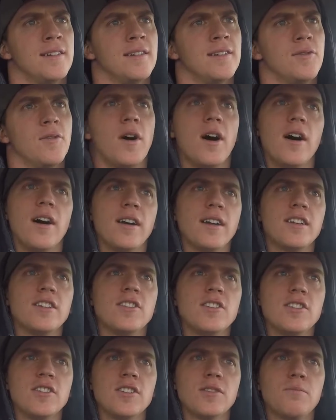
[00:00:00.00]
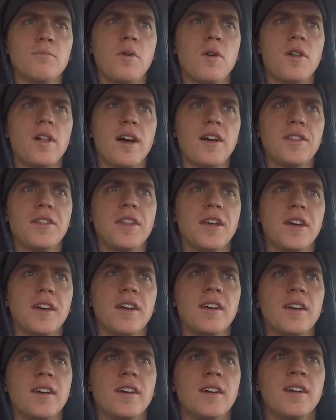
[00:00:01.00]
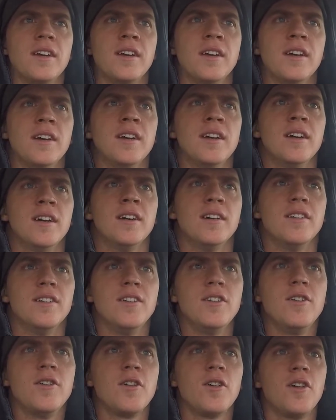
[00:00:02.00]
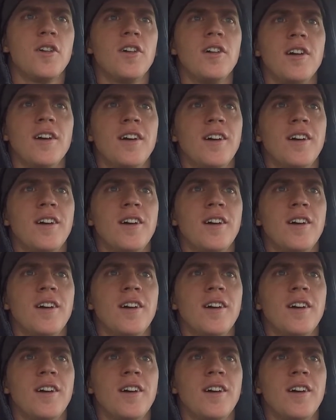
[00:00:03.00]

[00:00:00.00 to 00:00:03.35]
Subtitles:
Well, I guess you just pull out the noodle